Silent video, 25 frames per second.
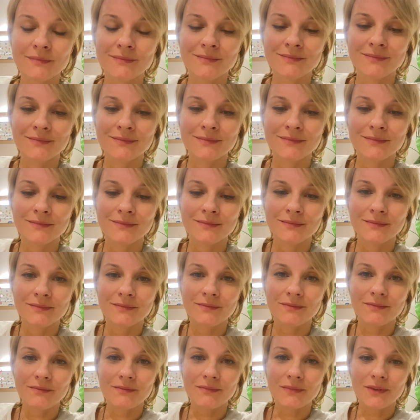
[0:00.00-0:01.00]

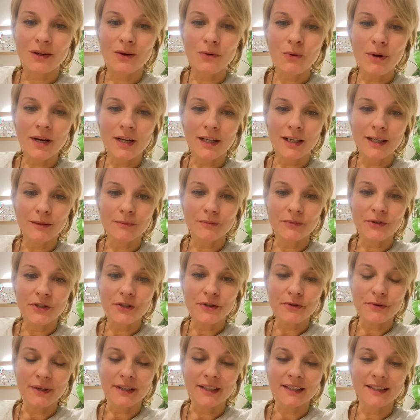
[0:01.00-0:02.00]
Welcome,
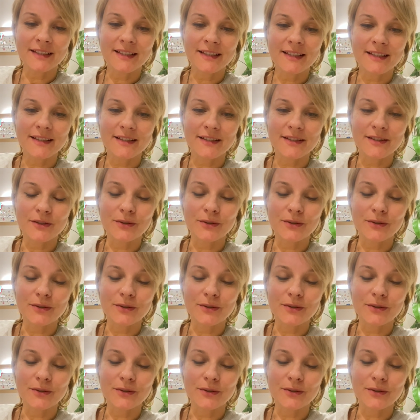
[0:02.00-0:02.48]
dear ones.